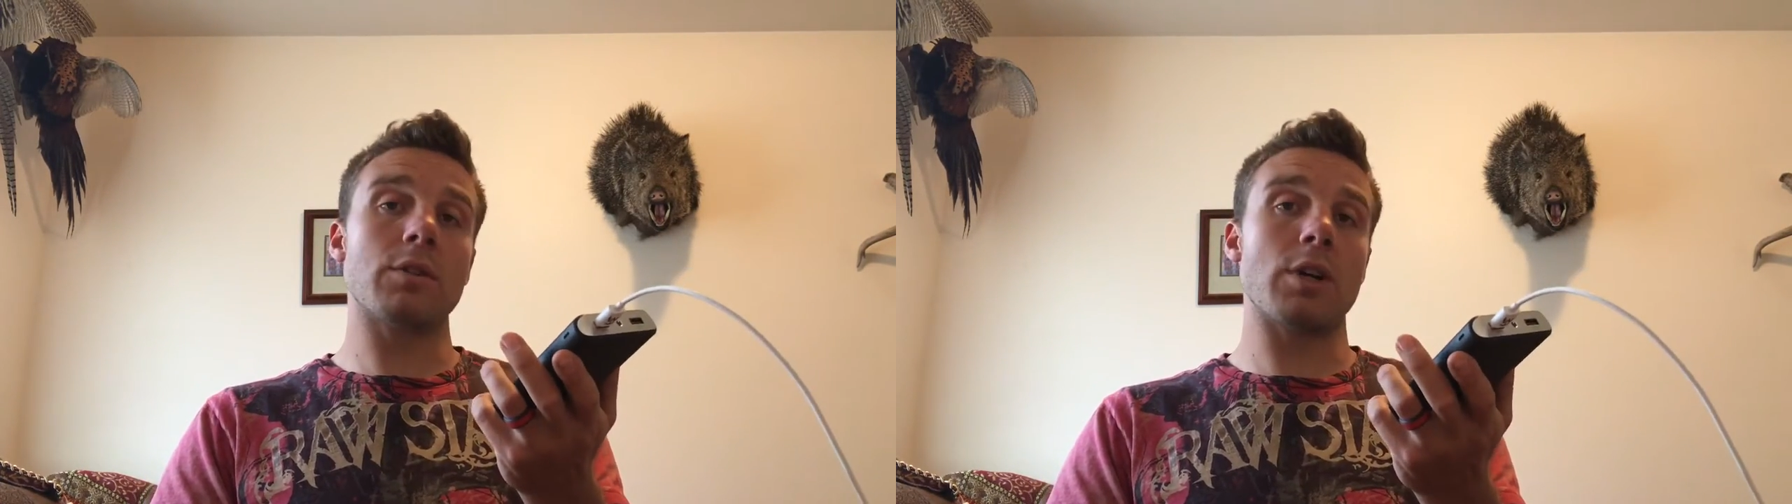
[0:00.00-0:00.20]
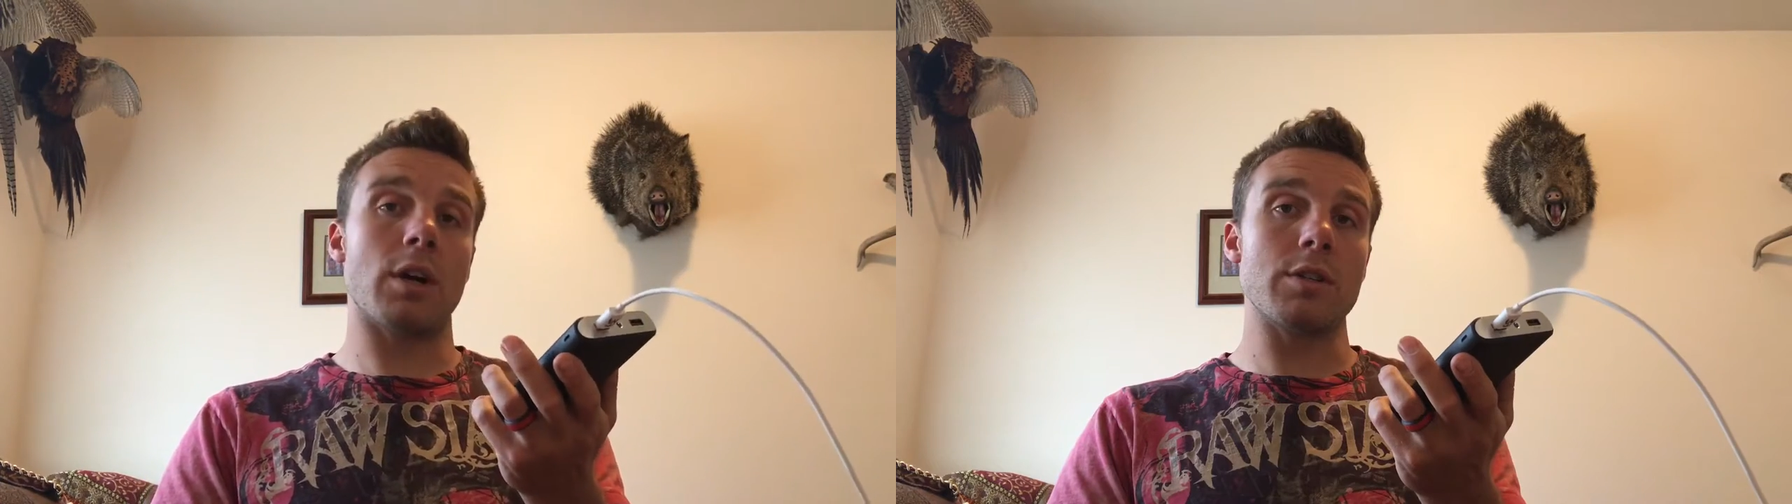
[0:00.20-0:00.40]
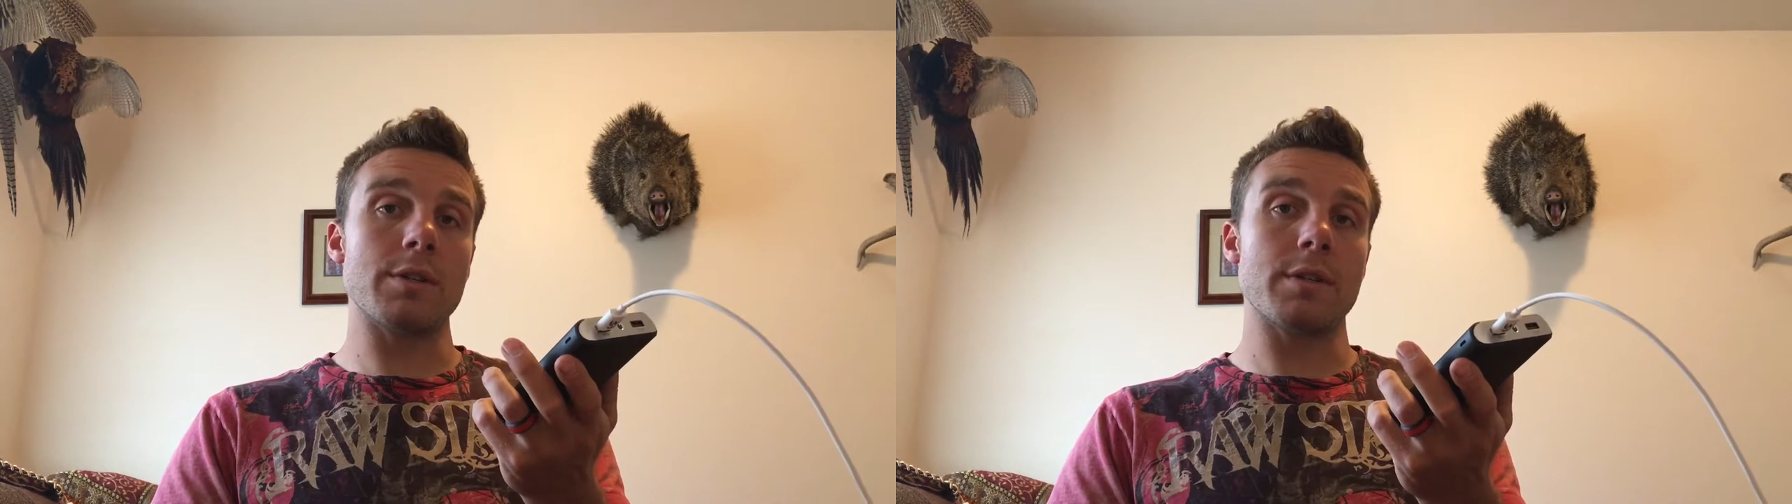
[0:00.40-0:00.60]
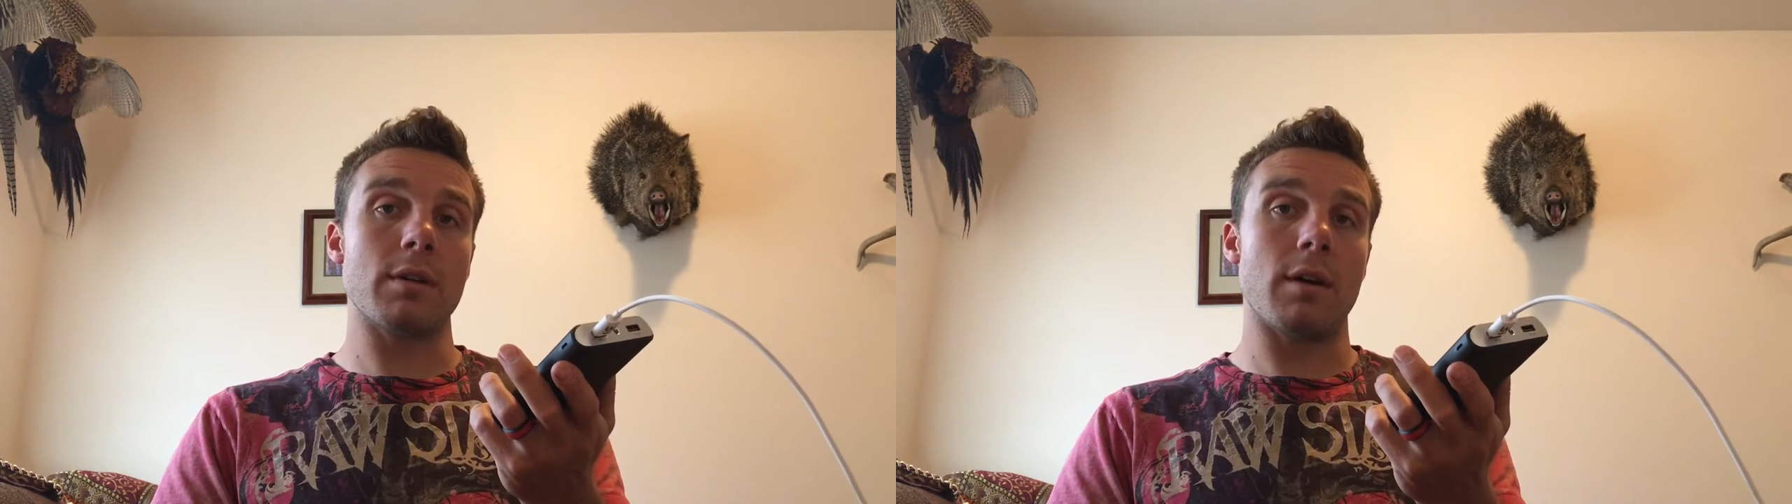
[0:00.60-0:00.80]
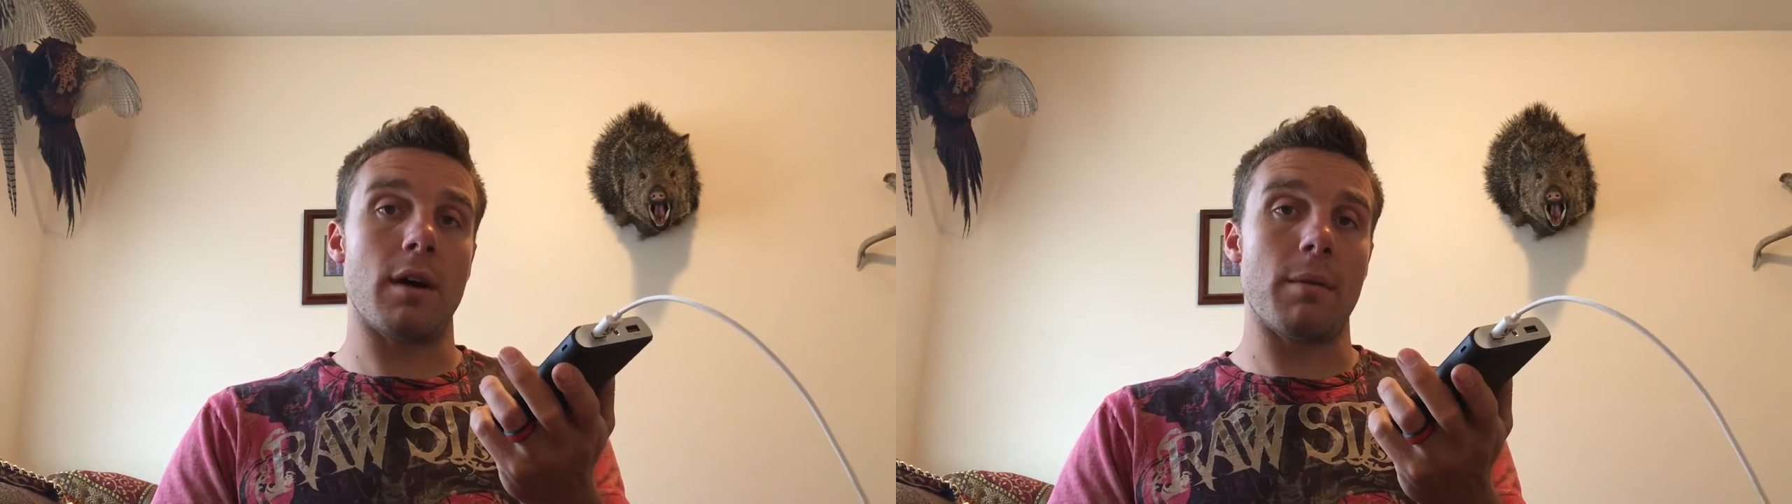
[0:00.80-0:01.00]
charges
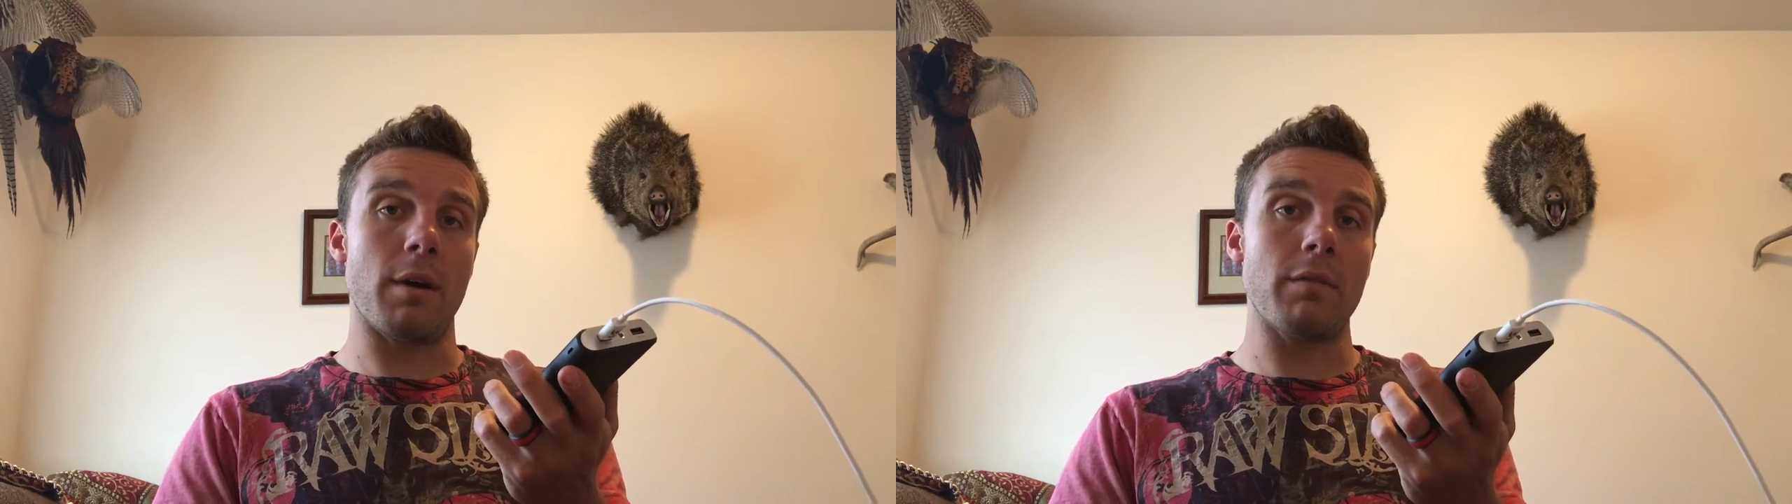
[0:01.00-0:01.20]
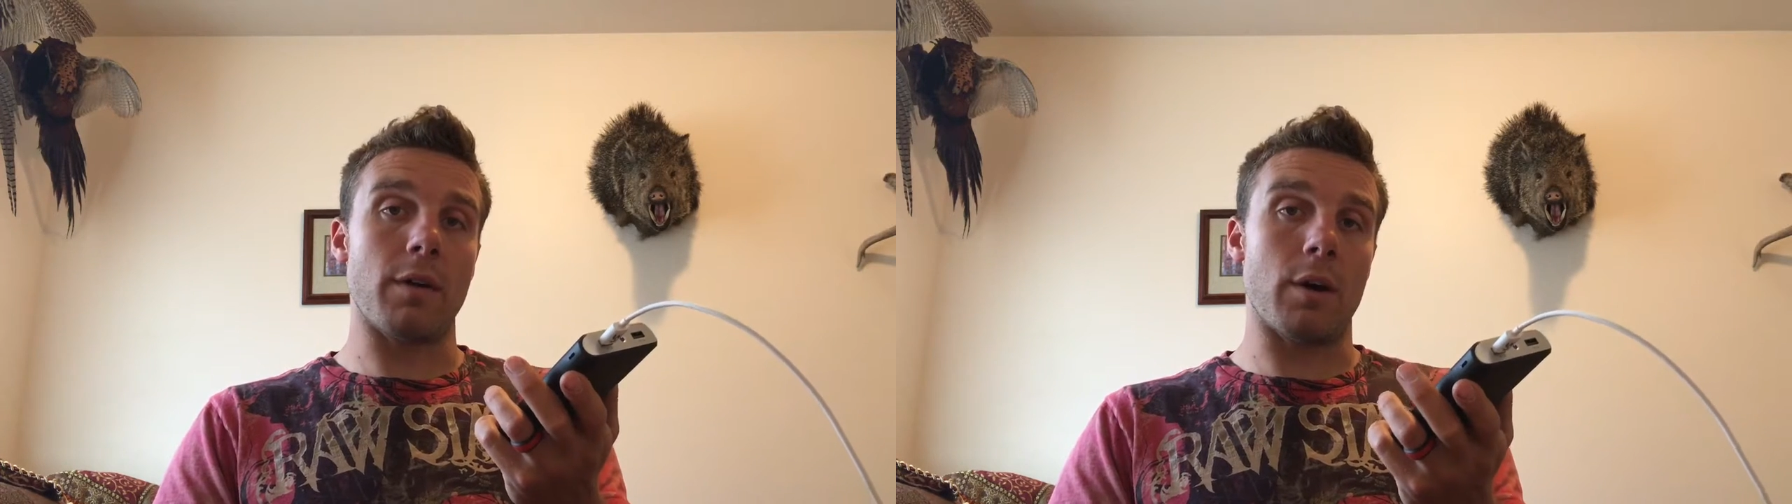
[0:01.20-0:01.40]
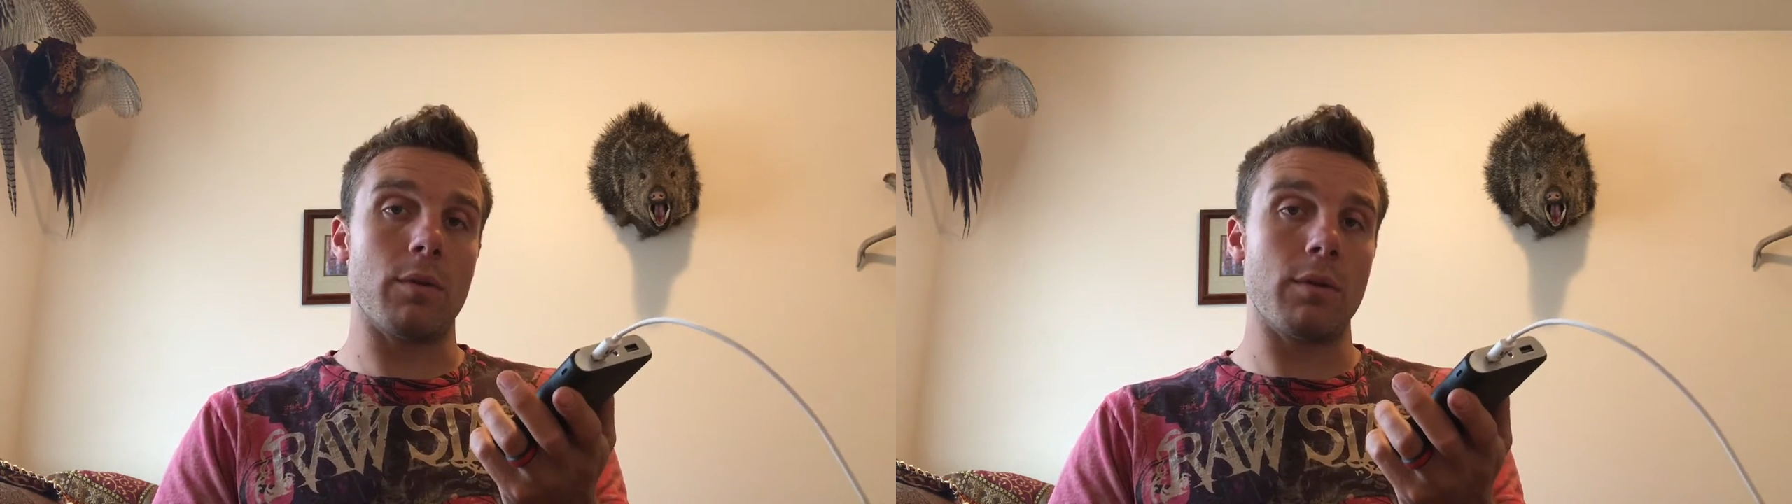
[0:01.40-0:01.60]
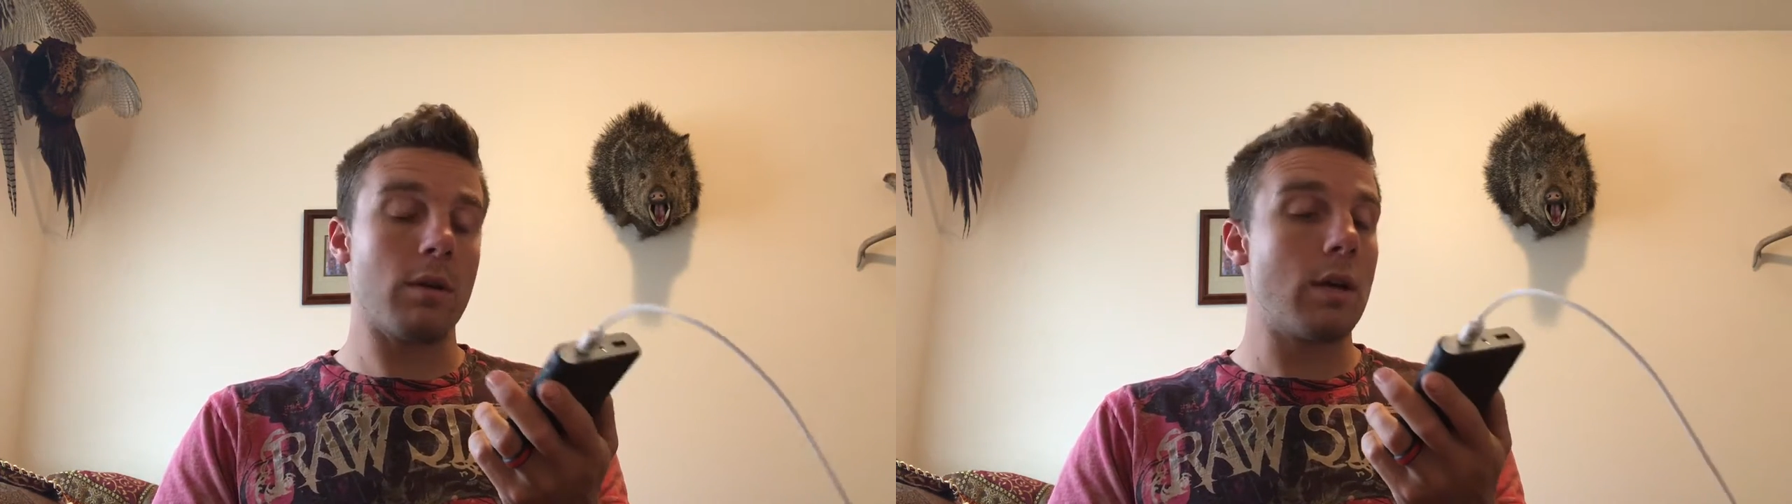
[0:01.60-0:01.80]
on my phone,